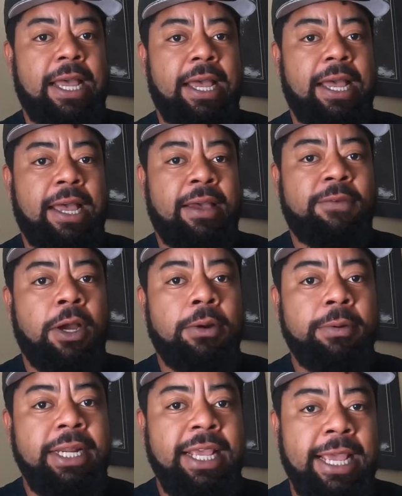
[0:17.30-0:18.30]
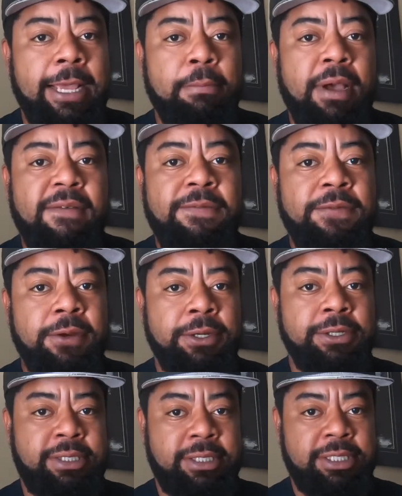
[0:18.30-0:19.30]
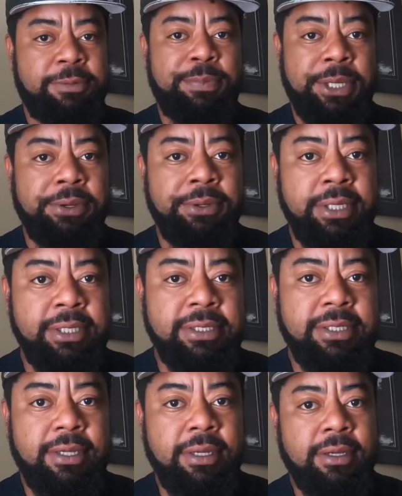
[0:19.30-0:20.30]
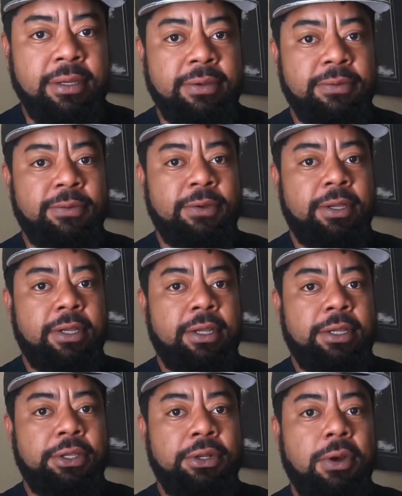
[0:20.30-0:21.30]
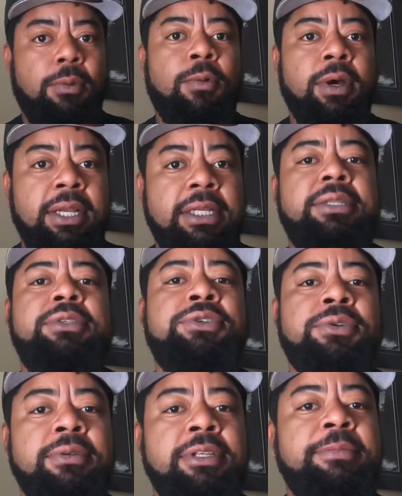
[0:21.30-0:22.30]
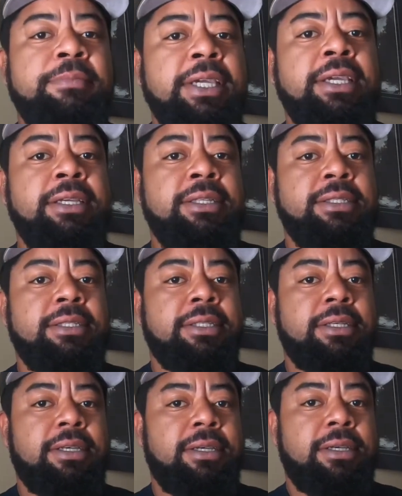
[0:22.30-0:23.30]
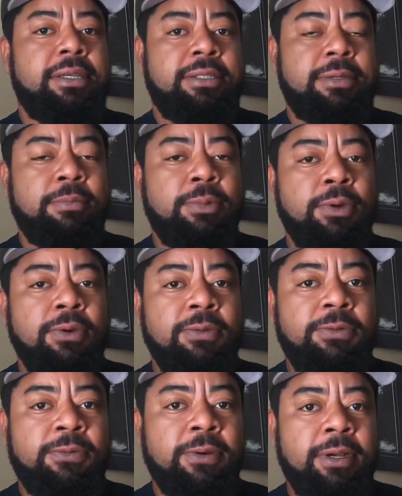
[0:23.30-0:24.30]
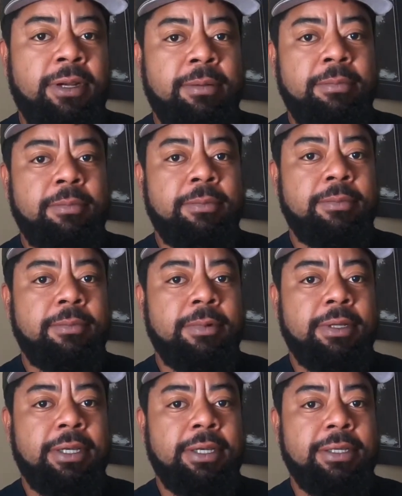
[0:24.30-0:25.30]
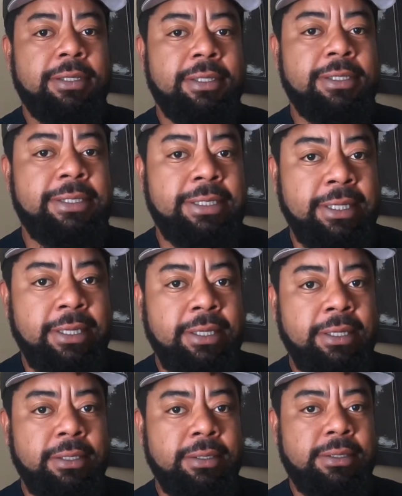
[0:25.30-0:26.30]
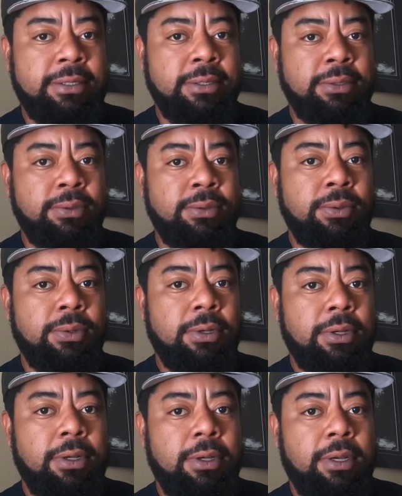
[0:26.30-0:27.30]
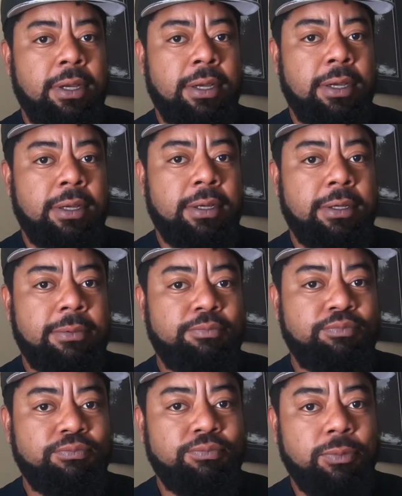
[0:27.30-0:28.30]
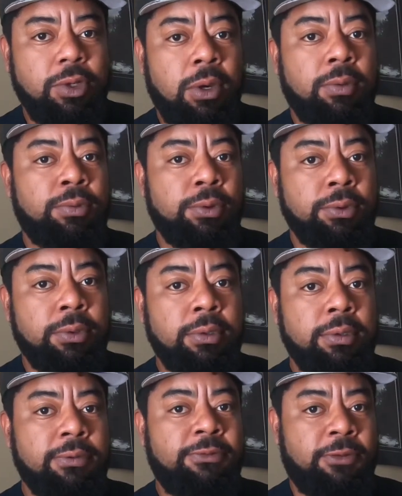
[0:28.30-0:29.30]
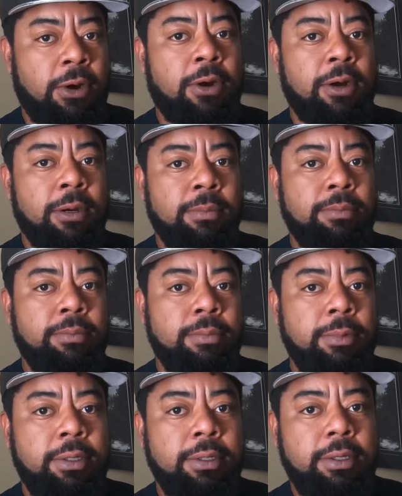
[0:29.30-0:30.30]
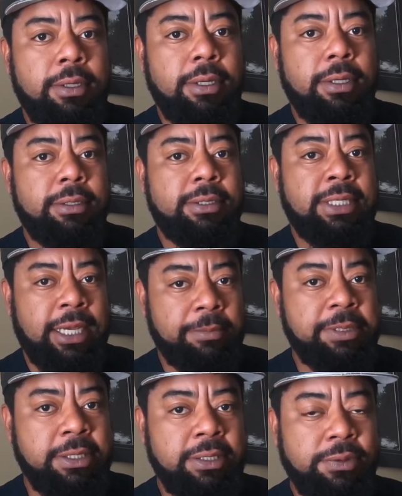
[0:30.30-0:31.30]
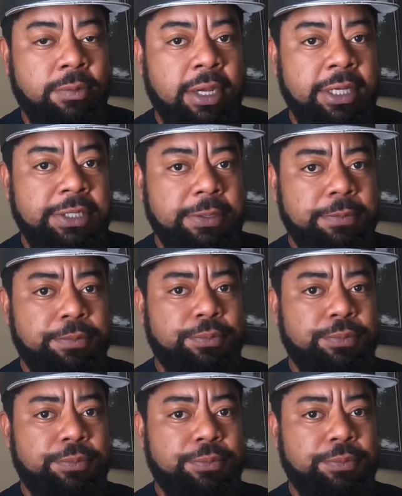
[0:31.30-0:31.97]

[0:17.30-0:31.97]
I've already had my first experience of, what it truly means to move from the city to a rural farm type situation.